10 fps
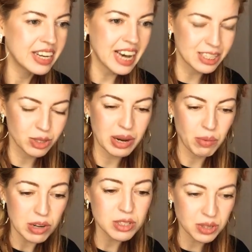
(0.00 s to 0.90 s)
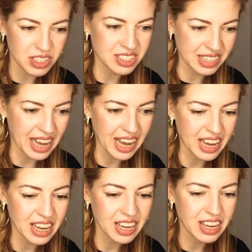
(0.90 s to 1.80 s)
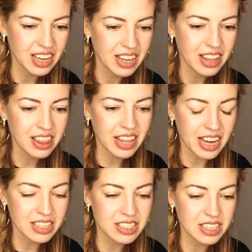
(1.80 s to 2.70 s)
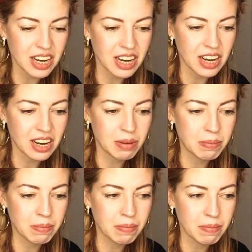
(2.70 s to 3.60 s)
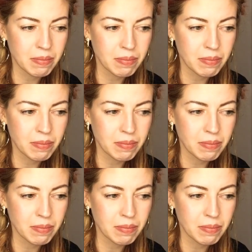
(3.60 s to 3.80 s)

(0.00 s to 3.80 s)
yes, yeah, so I was going to say that um,